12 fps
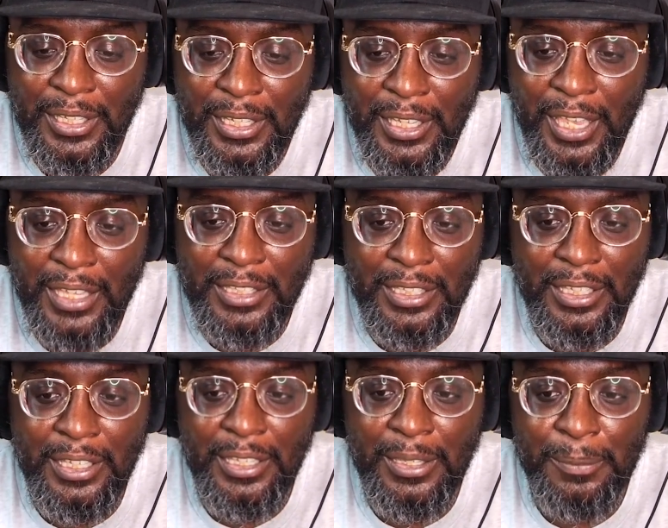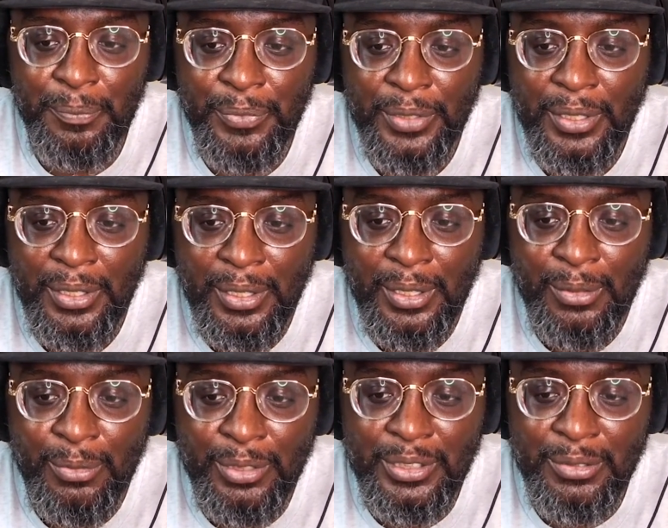at the end
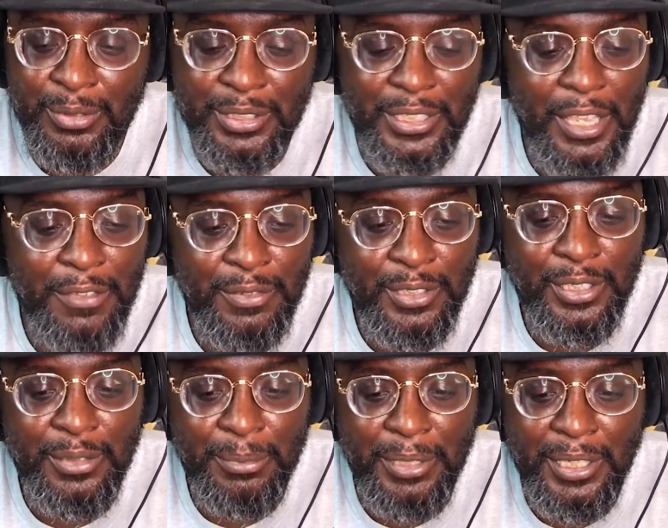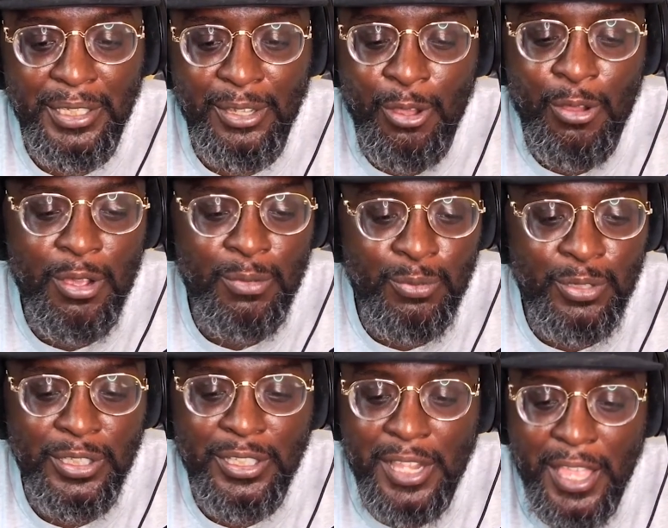was definitely a
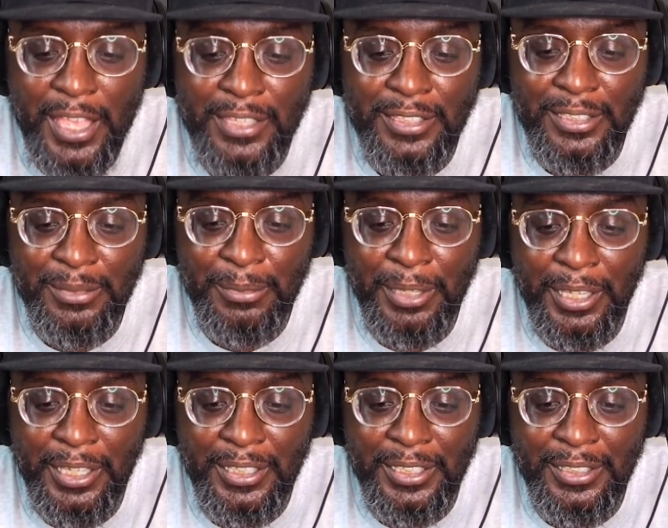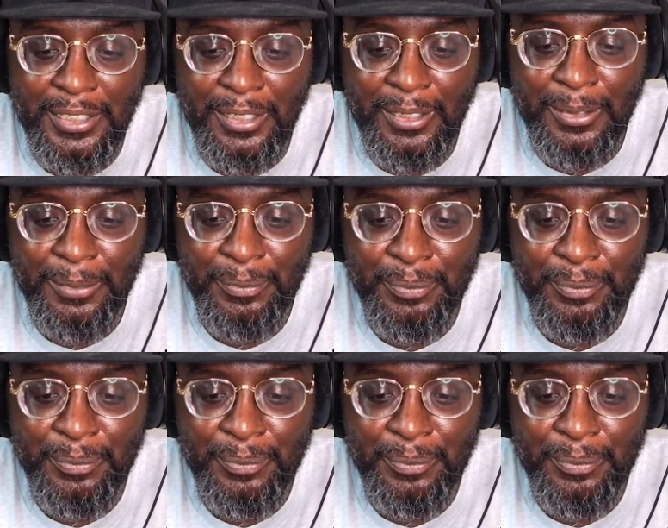hardwood classic, man. And